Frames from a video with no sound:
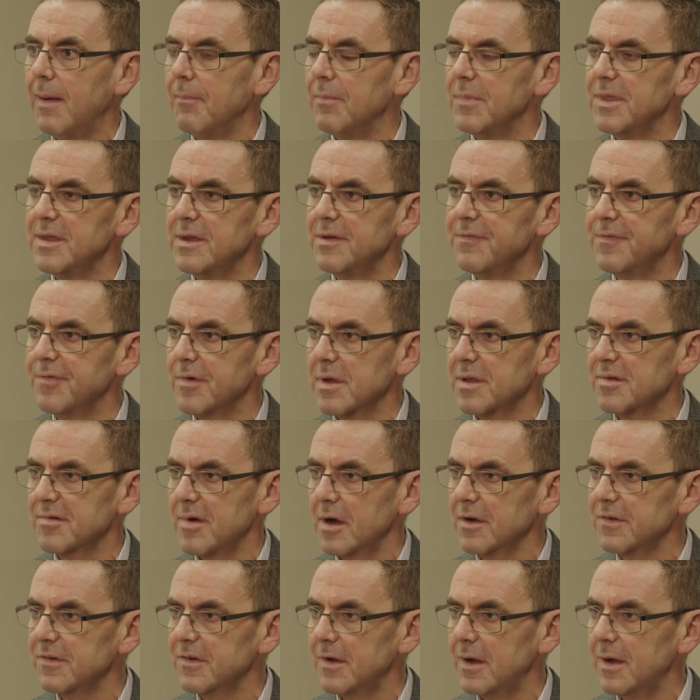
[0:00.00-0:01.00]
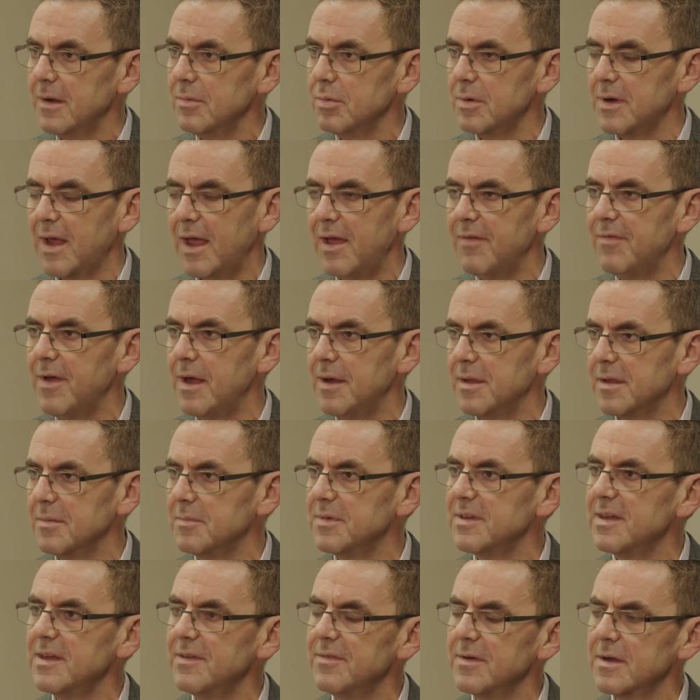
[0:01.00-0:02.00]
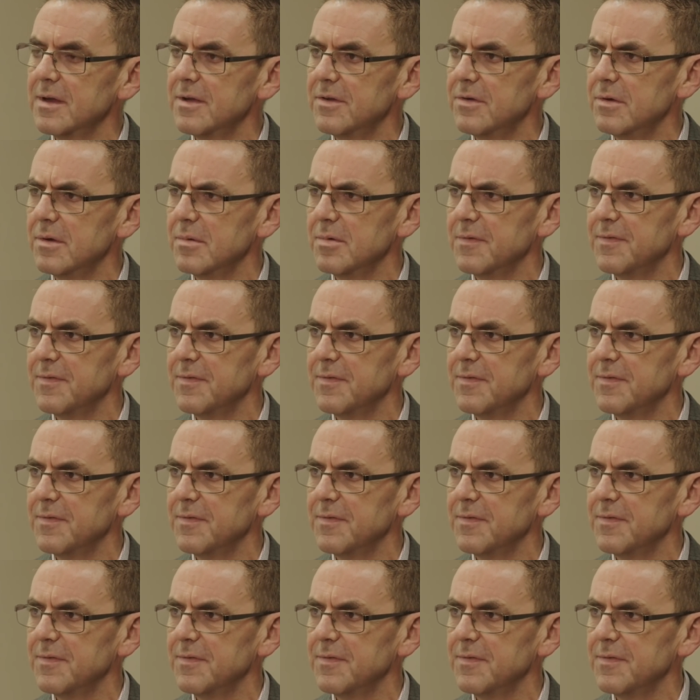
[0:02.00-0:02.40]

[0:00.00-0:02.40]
The infrastructure, we have had some teething issues